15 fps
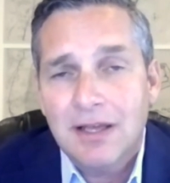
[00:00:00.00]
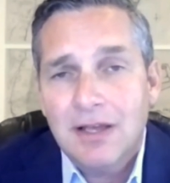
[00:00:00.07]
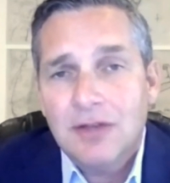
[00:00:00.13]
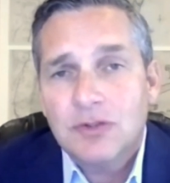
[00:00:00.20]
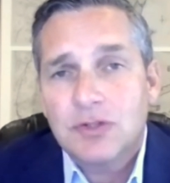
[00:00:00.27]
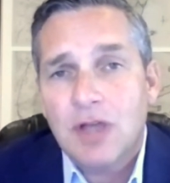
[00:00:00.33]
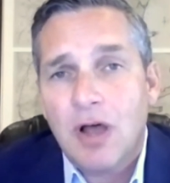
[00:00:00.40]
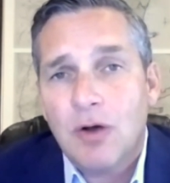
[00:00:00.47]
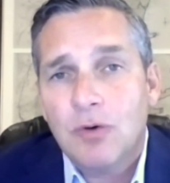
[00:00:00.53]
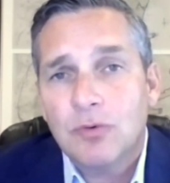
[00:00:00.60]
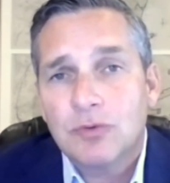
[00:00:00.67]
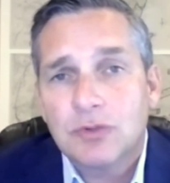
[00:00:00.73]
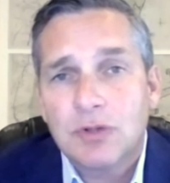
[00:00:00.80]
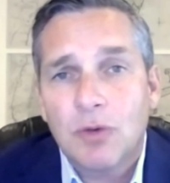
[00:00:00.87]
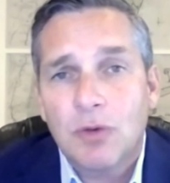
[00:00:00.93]
So
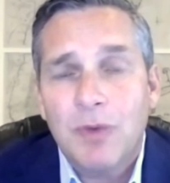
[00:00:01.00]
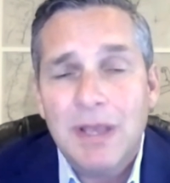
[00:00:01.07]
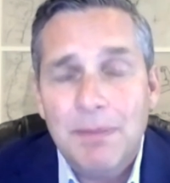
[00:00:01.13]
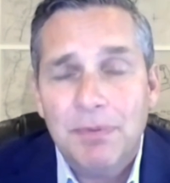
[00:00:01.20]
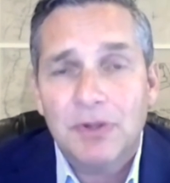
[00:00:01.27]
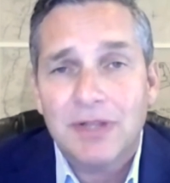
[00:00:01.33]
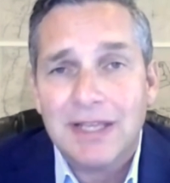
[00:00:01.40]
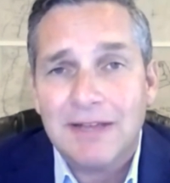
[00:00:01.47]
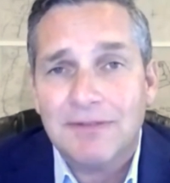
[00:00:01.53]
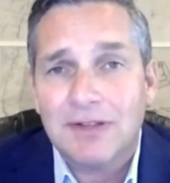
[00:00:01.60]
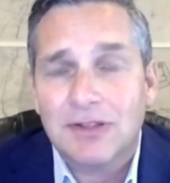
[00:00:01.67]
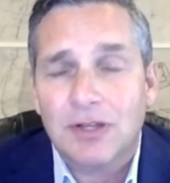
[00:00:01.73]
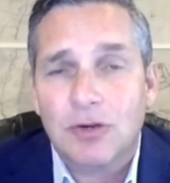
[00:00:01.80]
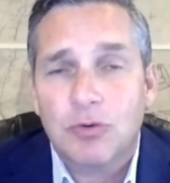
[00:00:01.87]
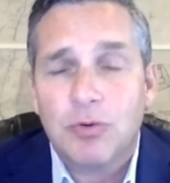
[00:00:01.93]
we believe that
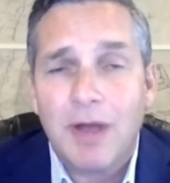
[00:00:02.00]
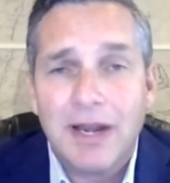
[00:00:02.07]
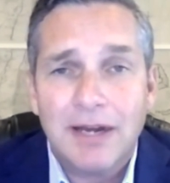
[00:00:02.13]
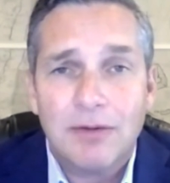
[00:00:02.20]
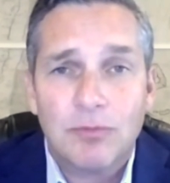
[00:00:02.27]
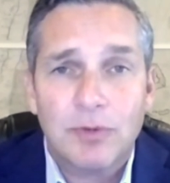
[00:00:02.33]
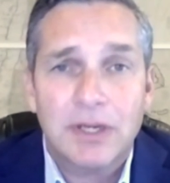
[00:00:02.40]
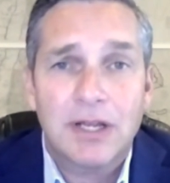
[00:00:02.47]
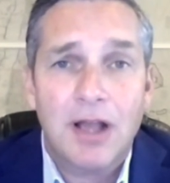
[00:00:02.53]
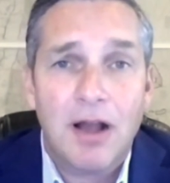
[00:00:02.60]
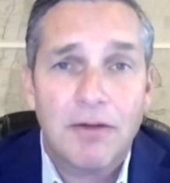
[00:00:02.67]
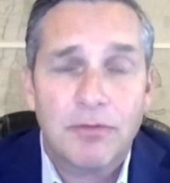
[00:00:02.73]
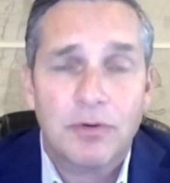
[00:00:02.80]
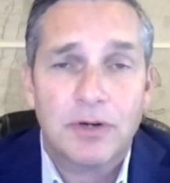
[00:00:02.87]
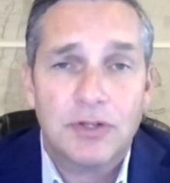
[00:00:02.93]
the credit
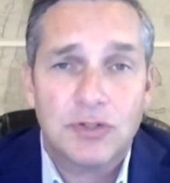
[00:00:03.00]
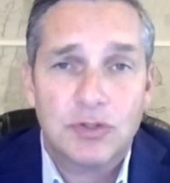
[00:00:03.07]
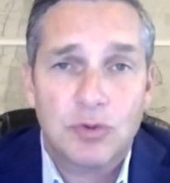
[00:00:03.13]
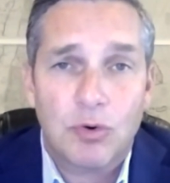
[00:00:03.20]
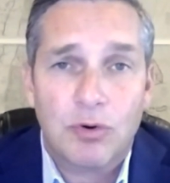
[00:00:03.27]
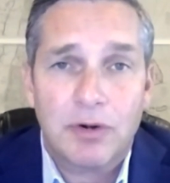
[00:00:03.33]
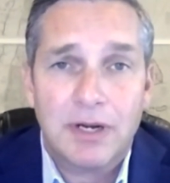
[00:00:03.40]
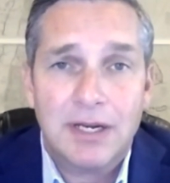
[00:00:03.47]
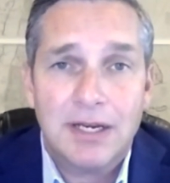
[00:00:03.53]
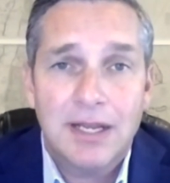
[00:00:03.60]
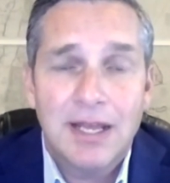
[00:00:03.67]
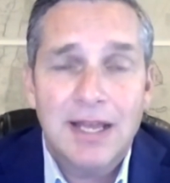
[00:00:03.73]
recovery story